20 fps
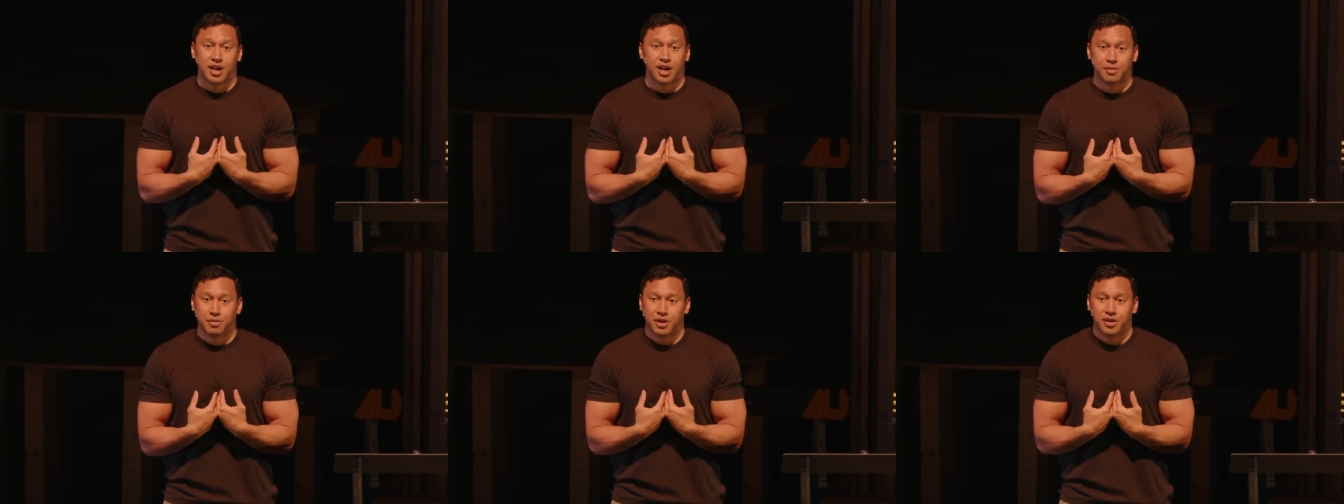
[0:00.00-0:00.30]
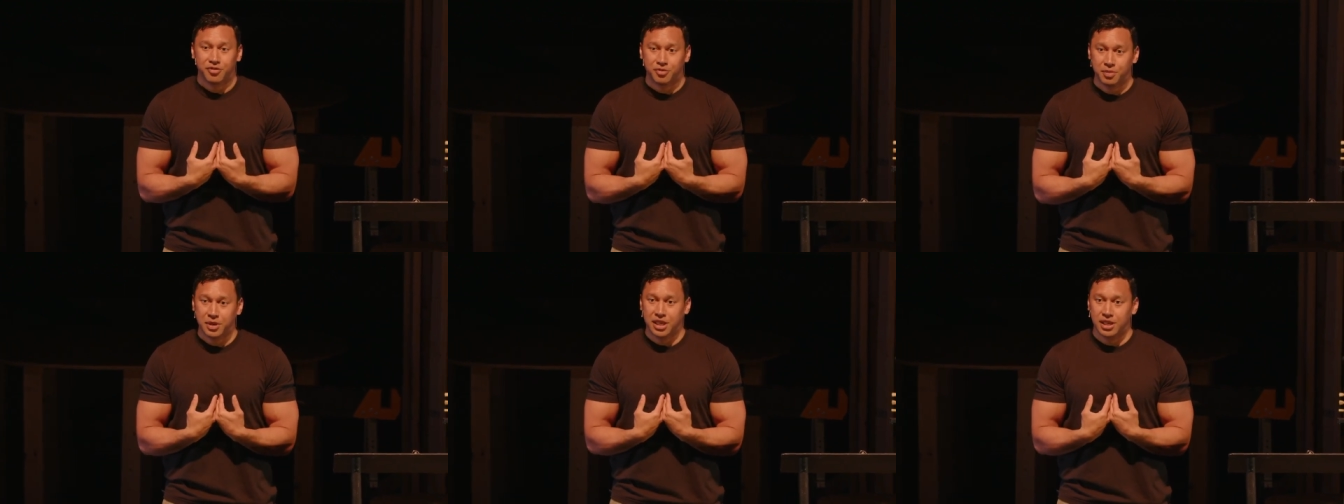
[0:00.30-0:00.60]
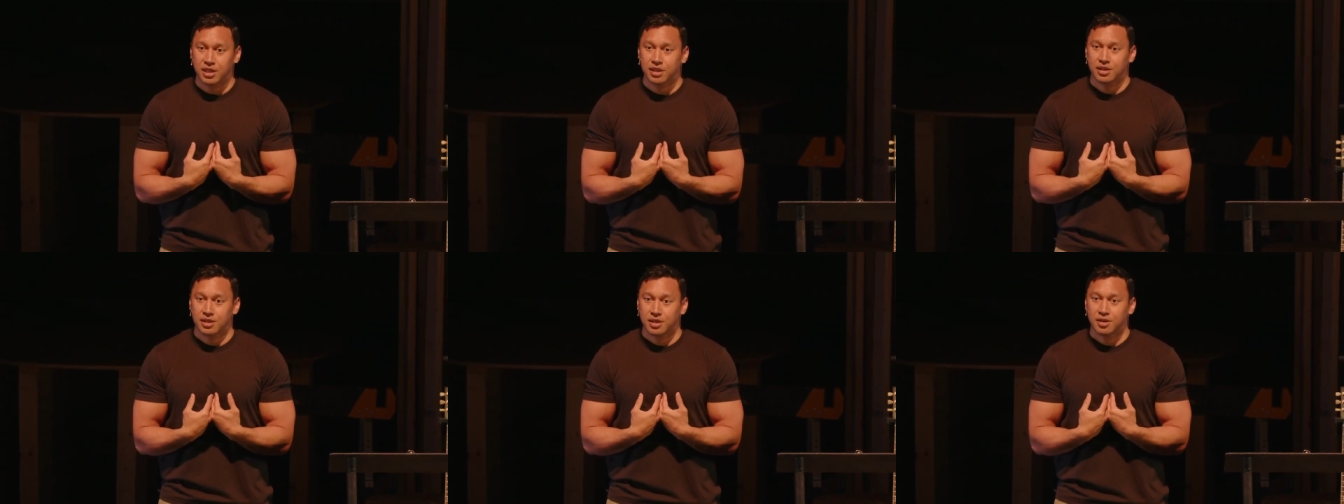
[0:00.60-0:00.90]
come of
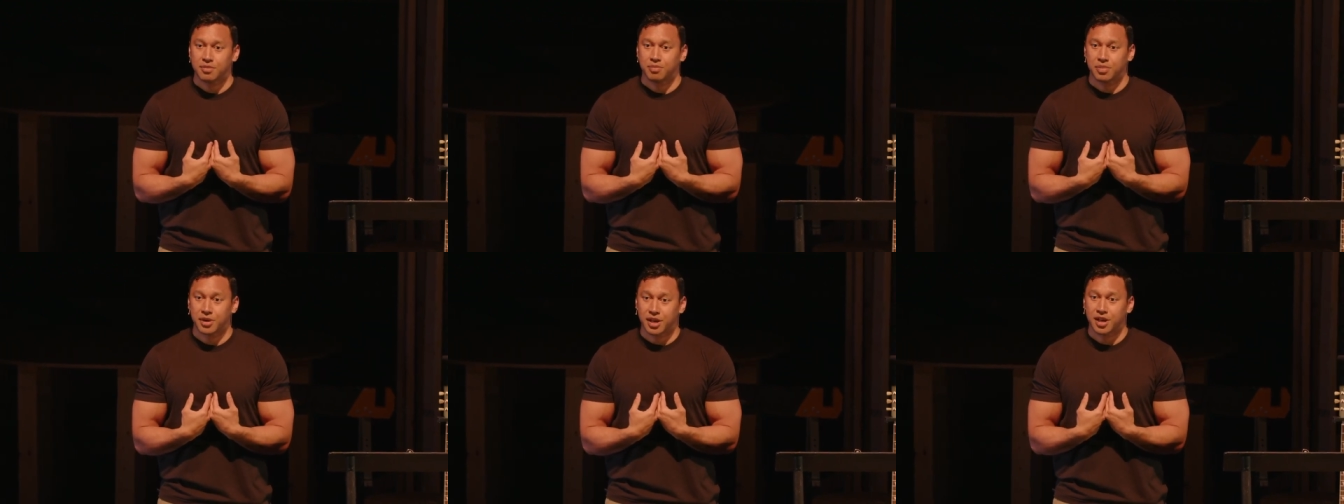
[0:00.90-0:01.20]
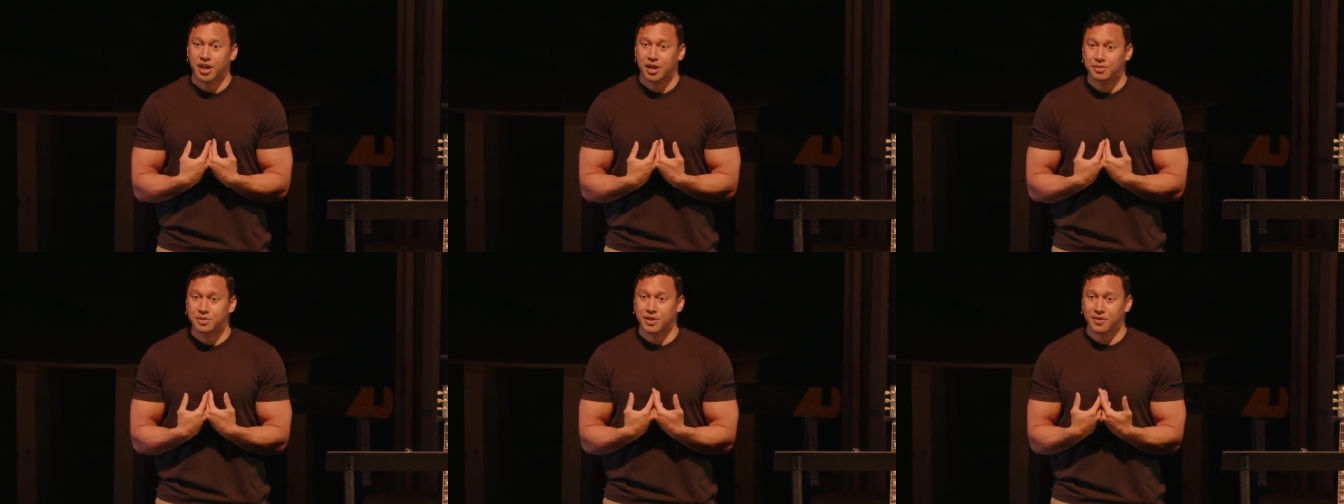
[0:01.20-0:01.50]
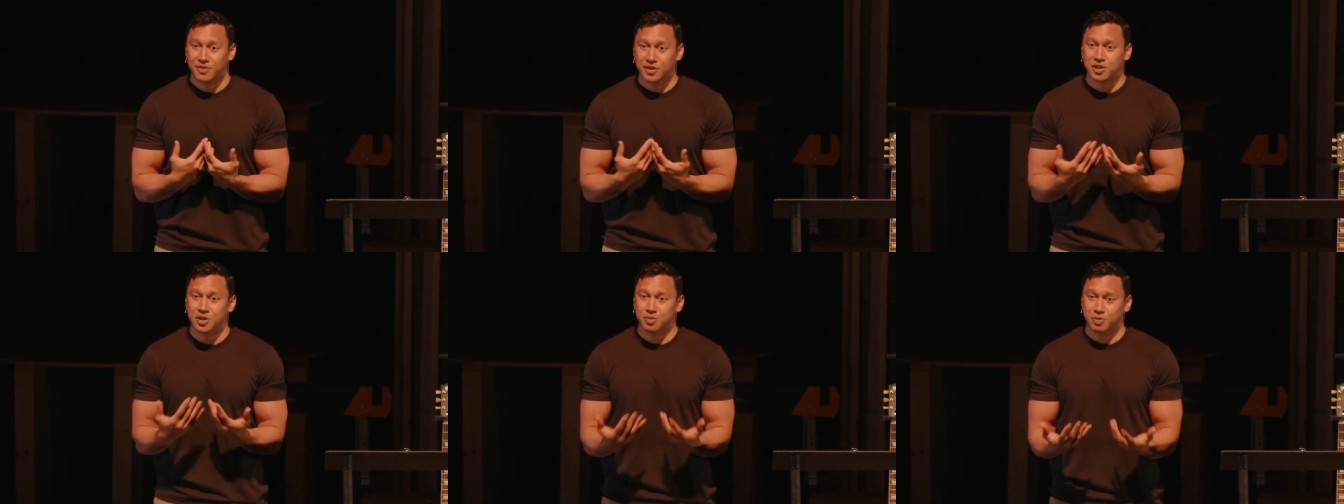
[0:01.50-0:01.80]
me, but
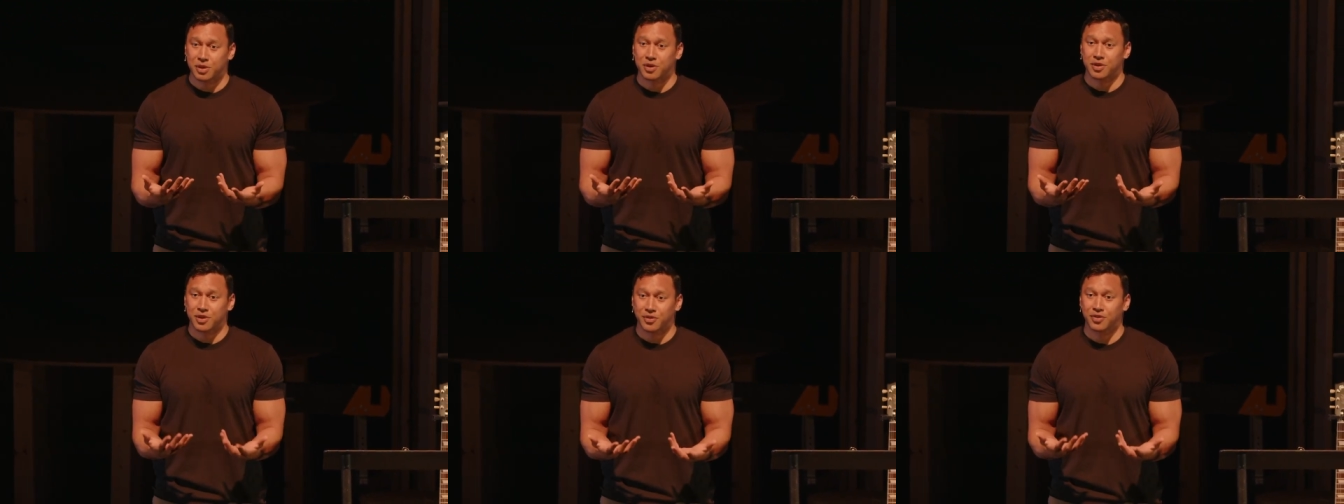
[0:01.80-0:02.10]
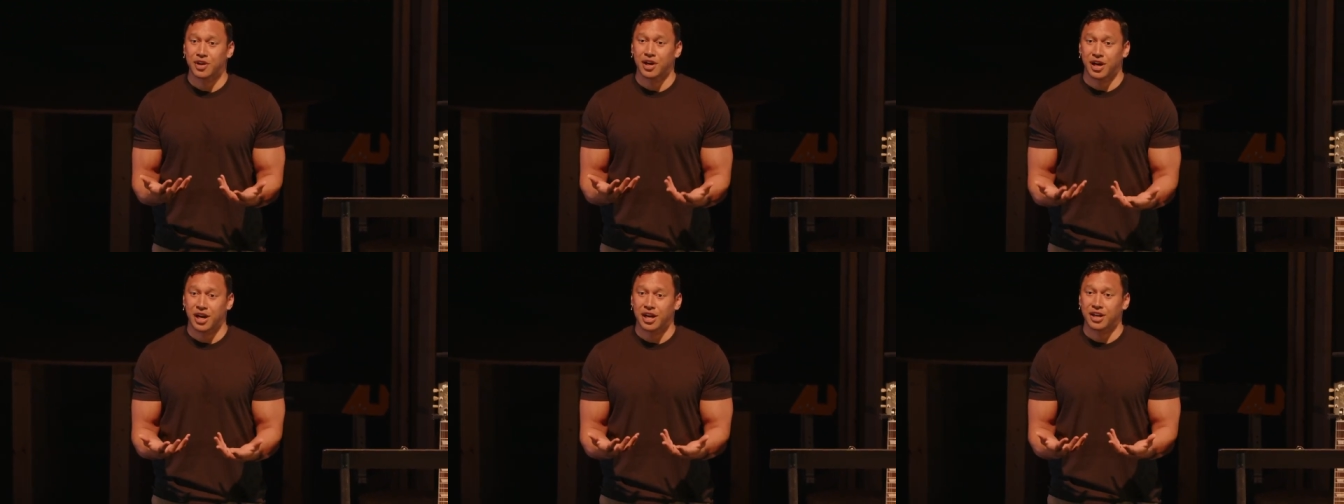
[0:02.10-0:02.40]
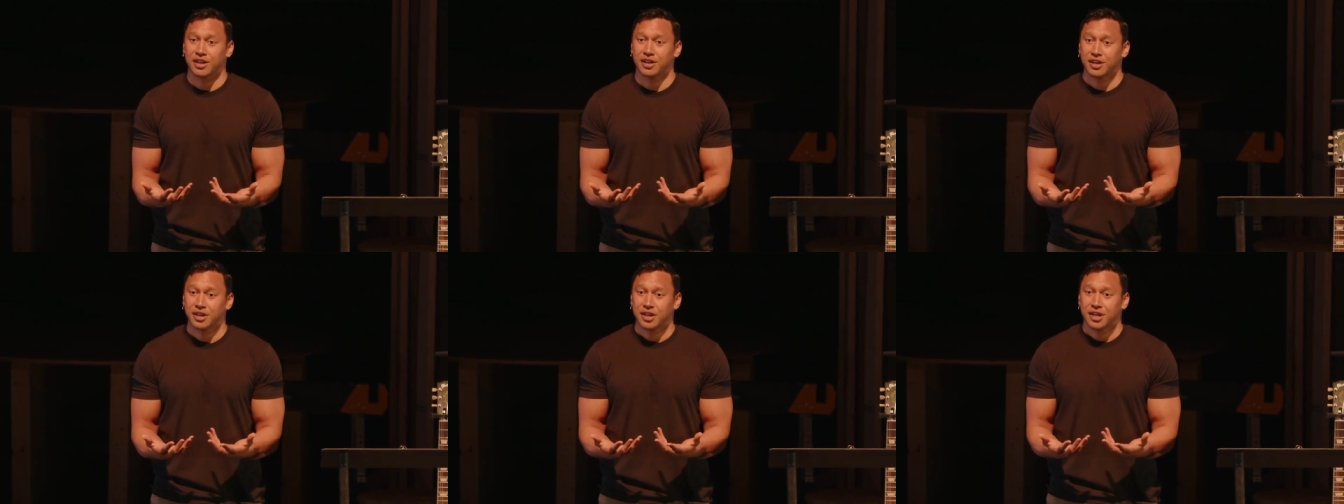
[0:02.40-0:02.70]
comes of the Spirit of
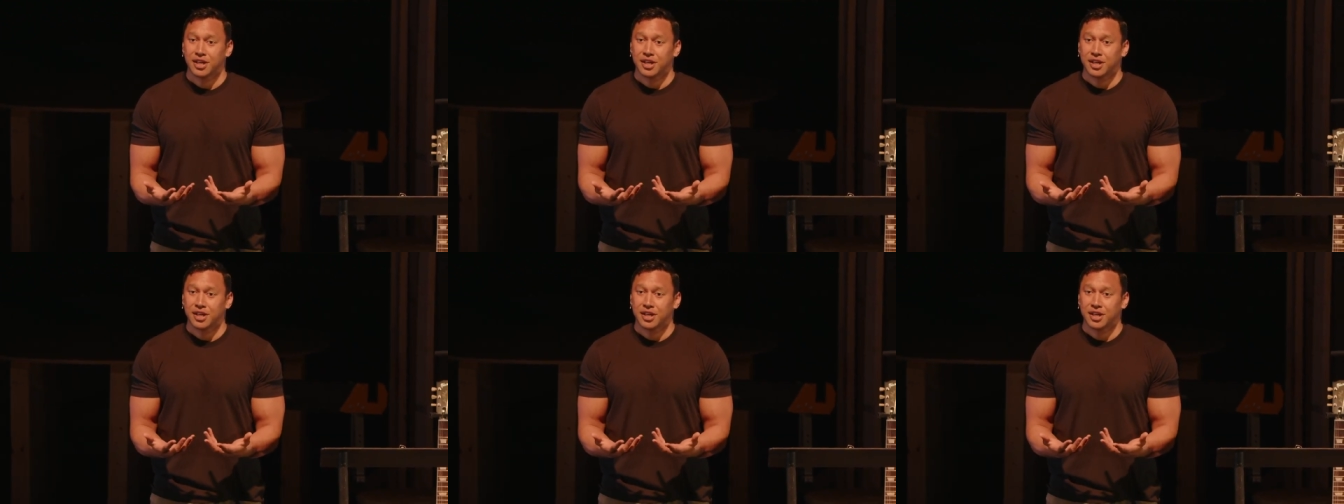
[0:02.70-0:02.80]
God.